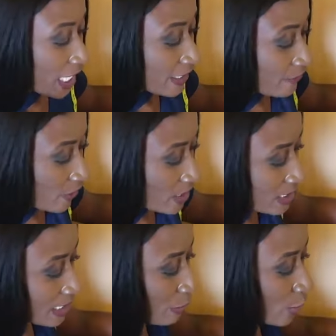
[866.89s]
the first
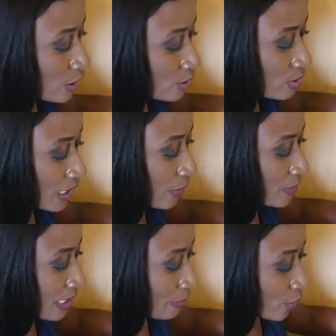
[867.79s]
thing i'm going to do now
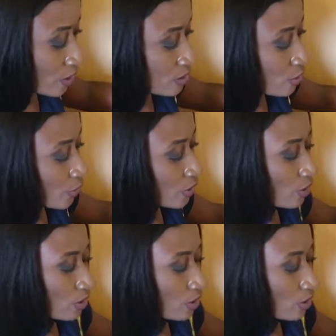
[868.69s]
is i'm going to go